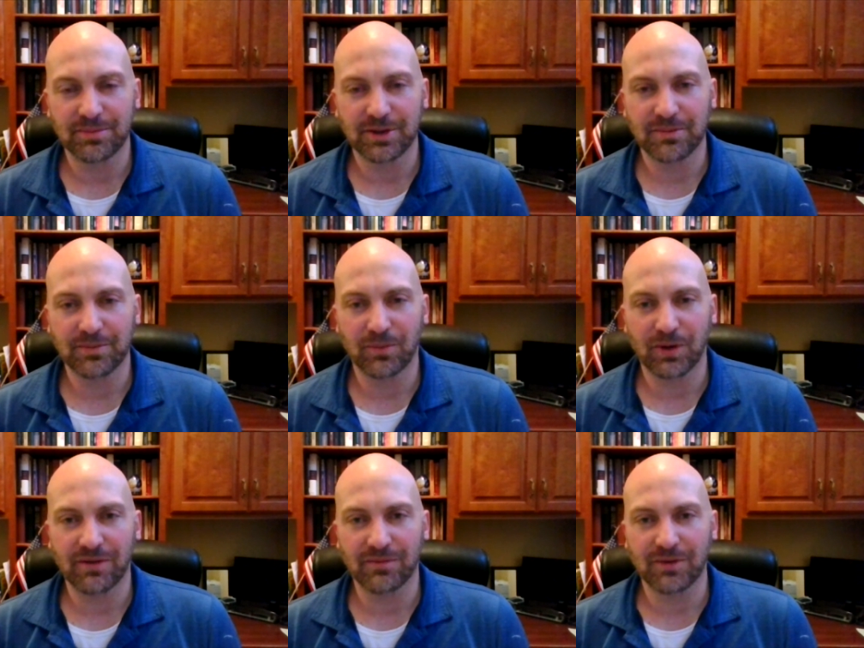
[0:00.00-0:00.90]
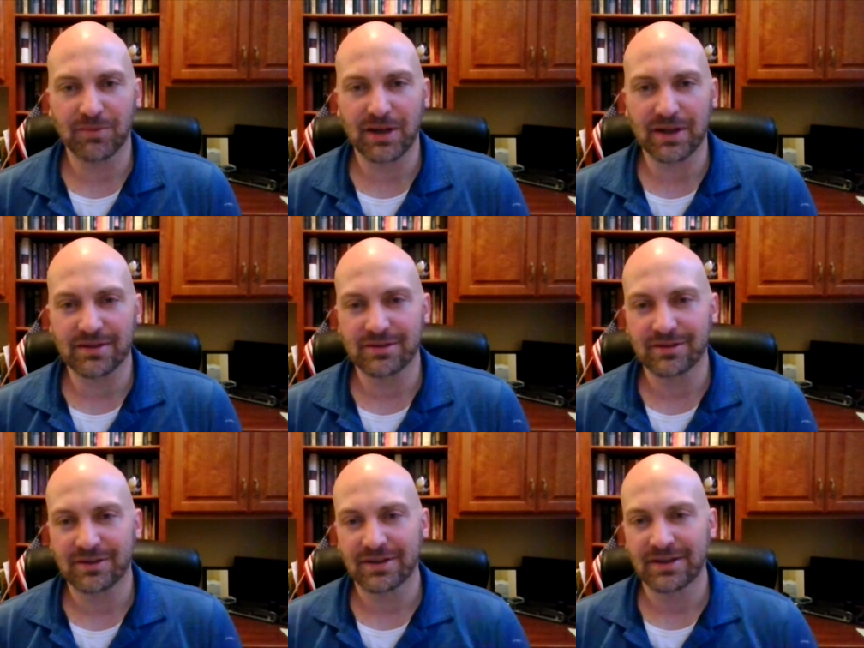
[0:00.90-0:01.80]
put one of them on
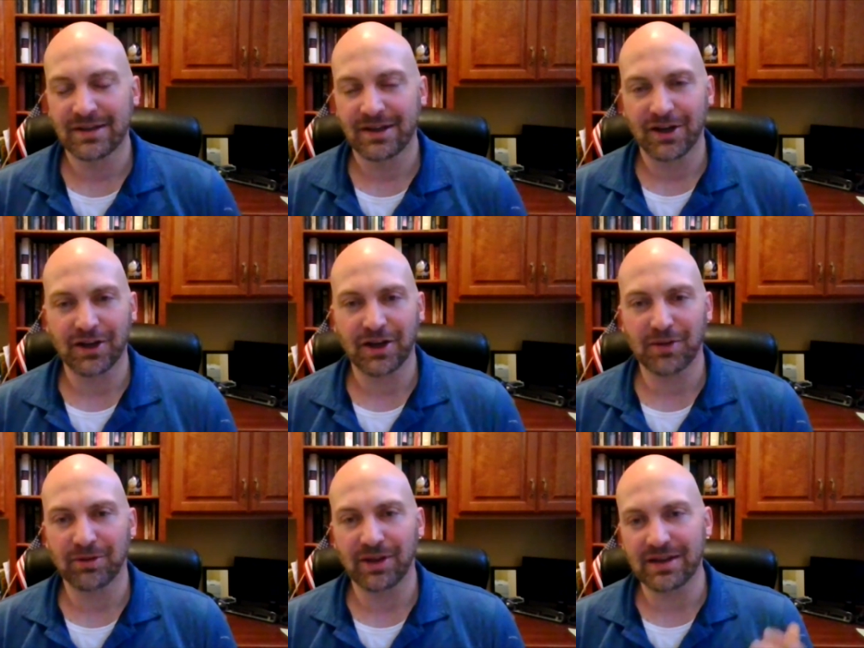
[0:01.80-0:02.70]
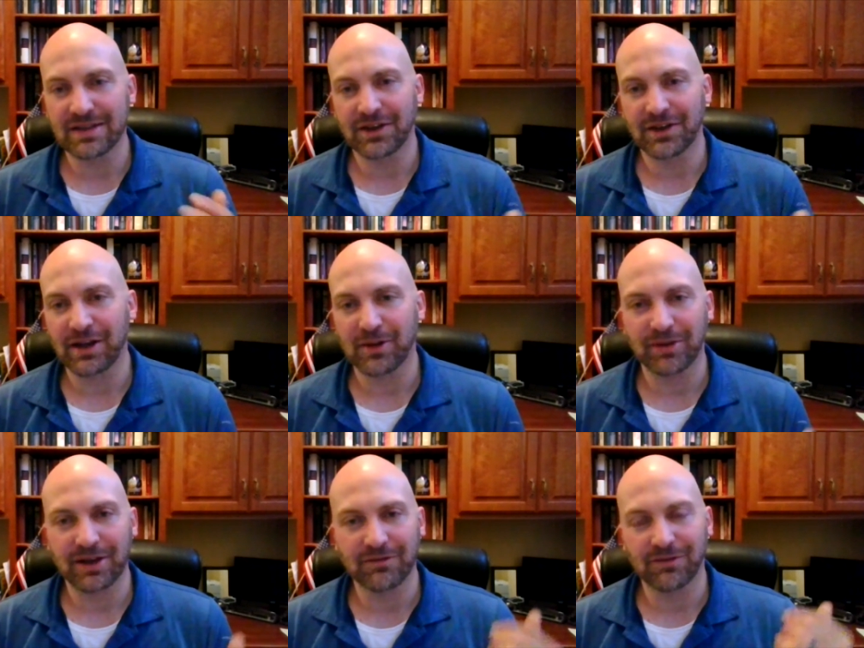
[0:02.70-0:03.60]
an airplane and tell that
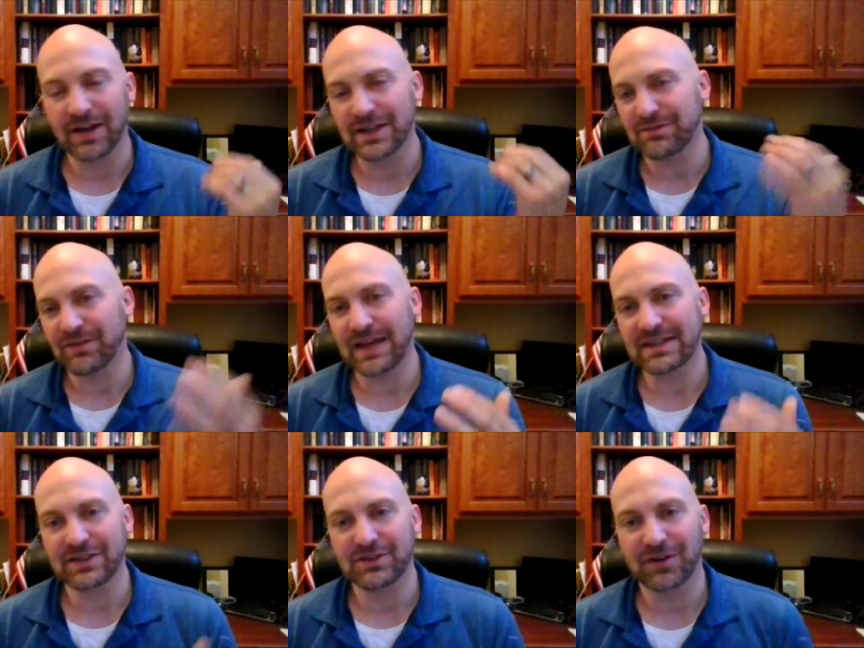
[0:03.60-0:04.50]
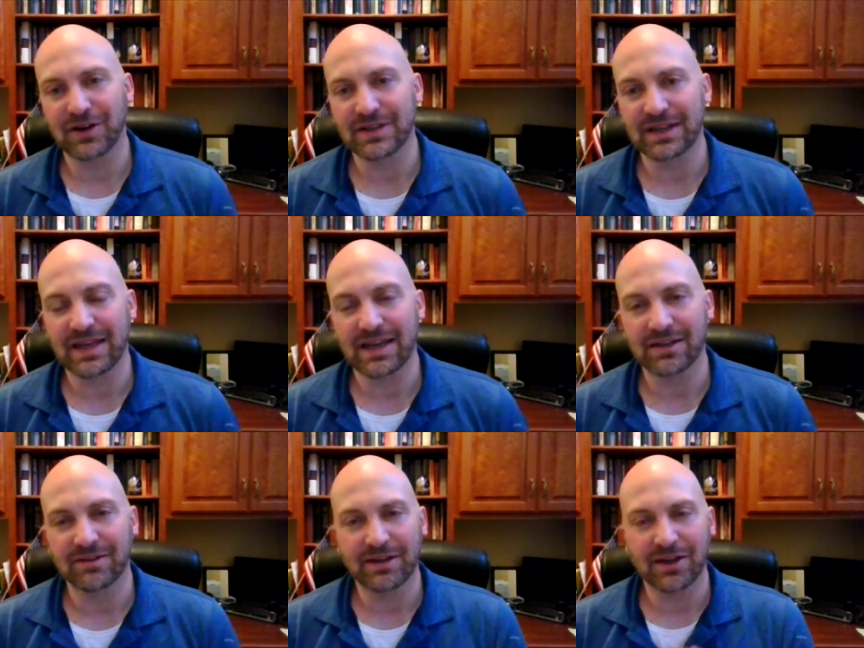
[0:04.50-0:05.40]
airplane to fly as fast and as far as it
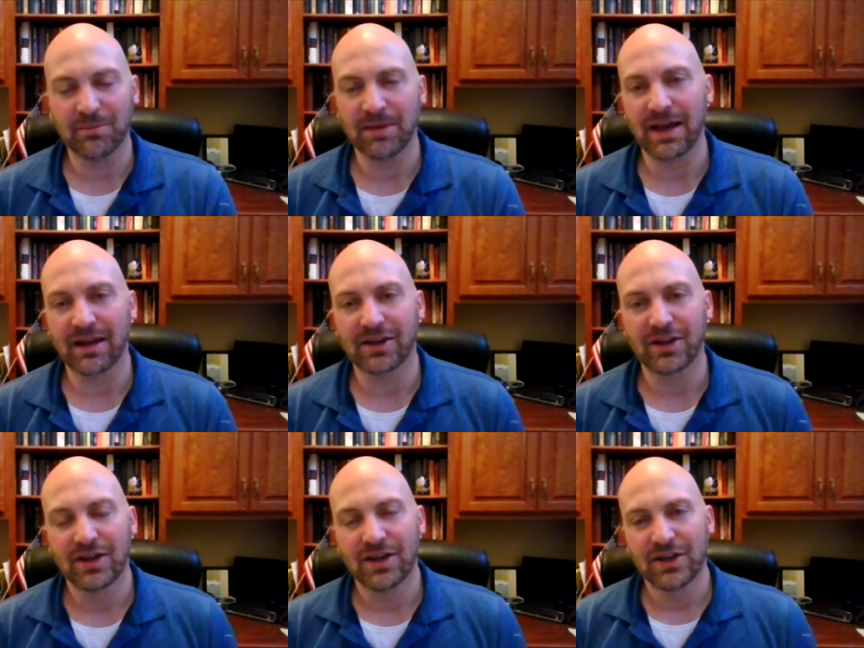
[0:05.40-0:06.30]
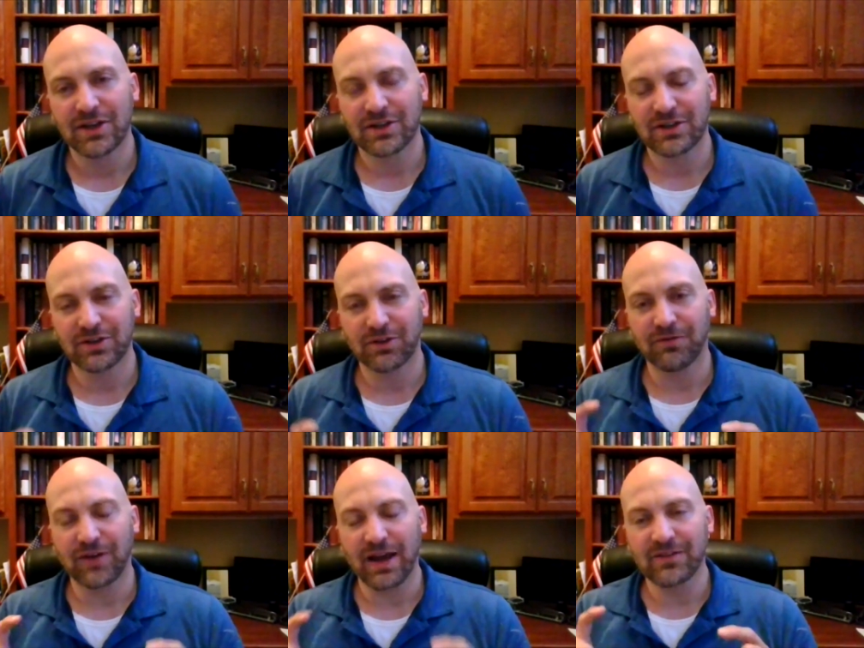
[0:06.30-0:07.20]
can and come back, you'll
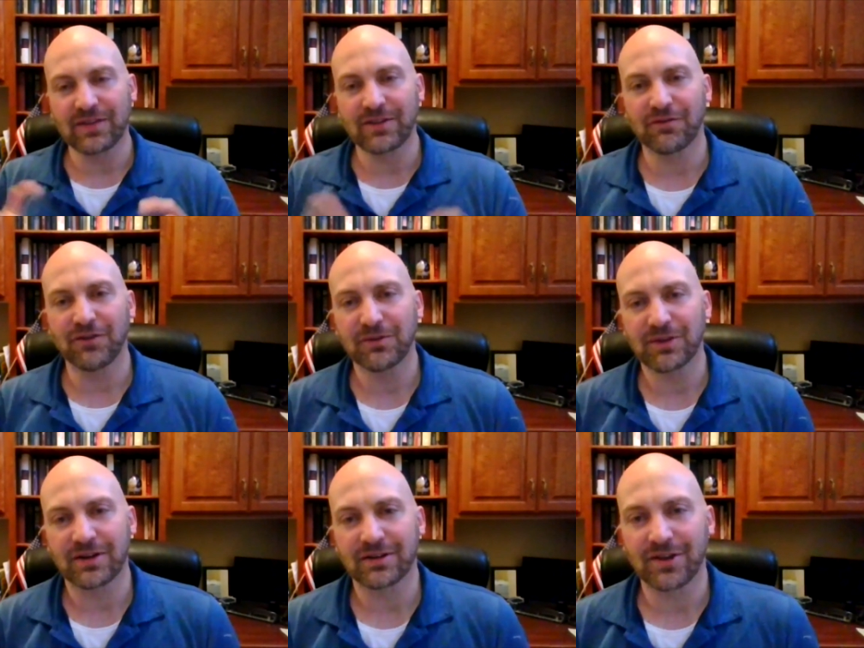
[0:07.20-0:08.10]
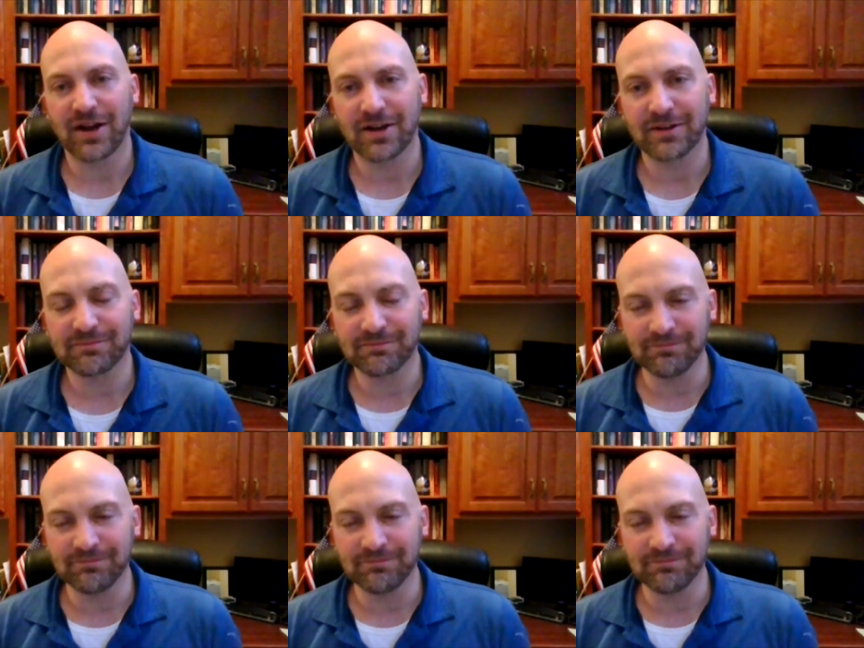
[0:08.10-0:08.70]
find that the photon clock,